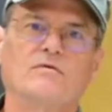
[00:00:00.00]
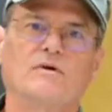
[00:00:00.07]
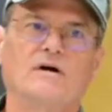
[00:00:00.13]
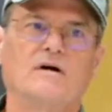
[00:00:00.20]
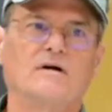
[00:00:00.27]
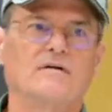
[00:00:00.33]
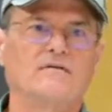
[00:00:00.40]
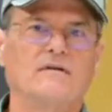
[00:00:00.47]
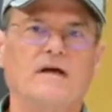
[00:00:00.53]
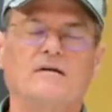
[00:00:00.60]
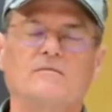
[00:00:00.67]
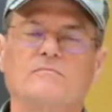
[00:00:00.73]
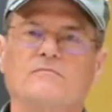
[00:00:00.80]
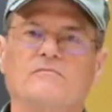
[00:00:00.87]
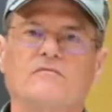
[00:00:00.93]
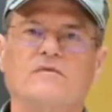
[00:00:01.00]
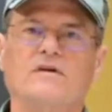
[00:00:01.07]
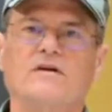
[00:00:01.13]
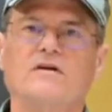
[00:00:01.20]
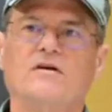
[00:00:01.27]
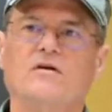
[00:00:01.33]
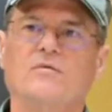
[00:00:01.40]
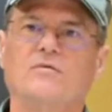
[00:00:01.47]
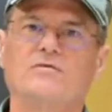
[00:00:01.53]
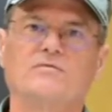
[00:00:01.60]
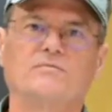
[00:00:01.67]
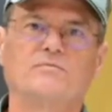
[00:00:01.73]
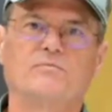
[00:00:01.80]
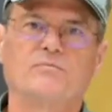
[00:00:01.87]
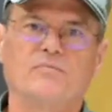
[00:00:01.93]
uh, that video was
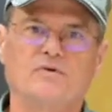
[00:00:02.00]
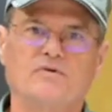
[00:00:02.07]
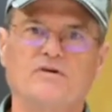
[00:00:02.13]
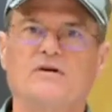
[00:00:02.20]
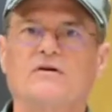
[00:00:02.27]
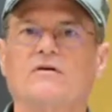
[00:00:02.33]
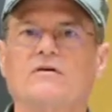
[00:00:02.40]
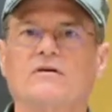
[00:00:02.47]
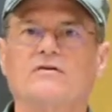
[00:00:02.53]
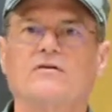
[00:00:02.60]
particularly